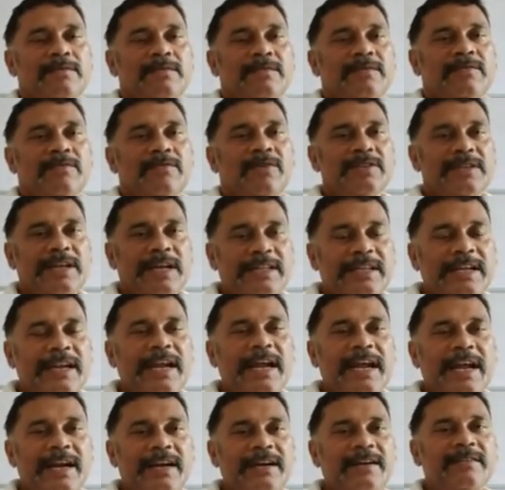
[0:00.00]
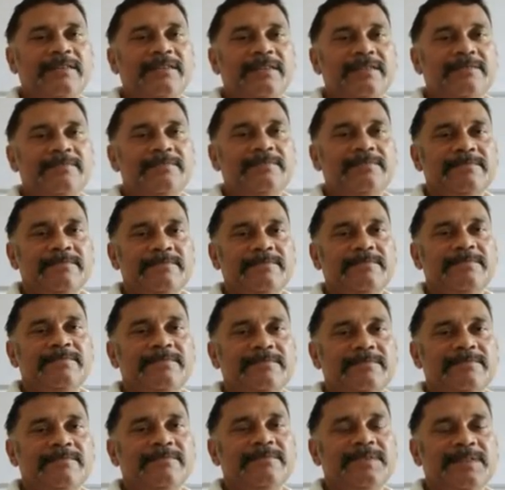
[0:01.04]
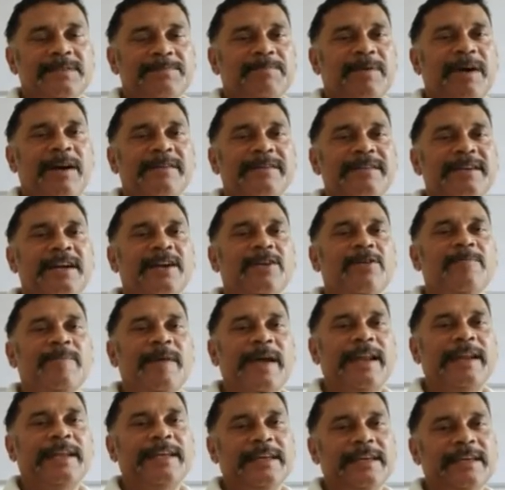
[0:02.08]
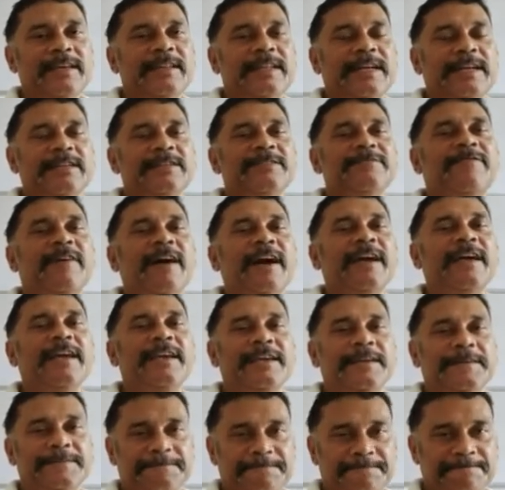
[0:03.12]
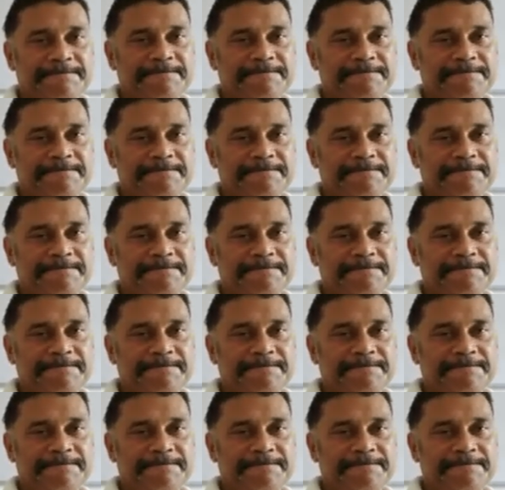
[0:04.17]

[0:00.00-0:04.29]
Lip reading: On the other hand, the partner of algae, that is fungi,